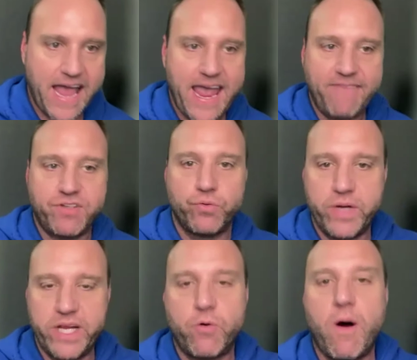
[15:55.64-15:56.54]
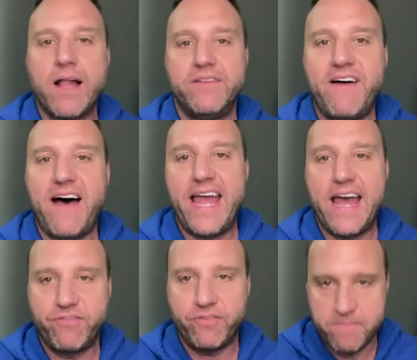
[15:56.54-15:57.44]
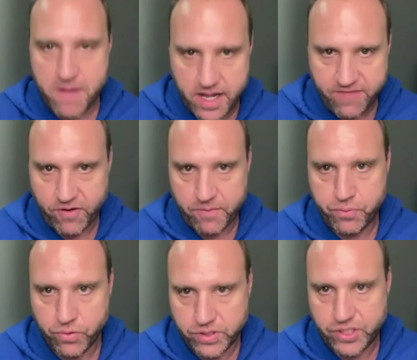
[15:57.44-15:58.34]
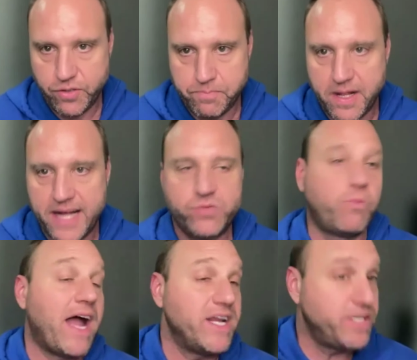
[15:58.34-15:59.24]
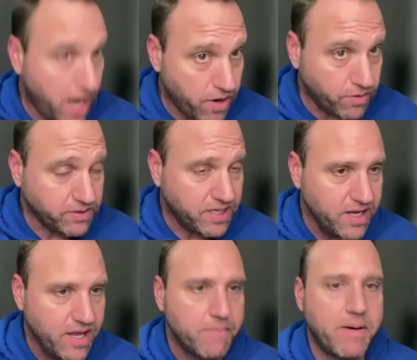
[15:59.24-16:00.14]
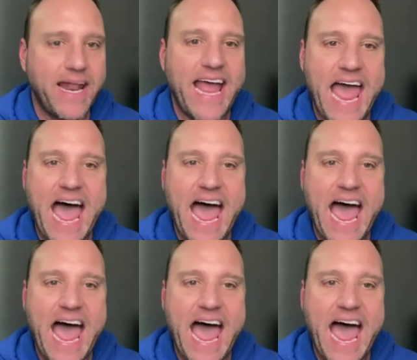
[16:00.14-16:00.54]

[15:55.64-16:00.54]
I have to requalify every month for Pool 2 Plus. I don't, but I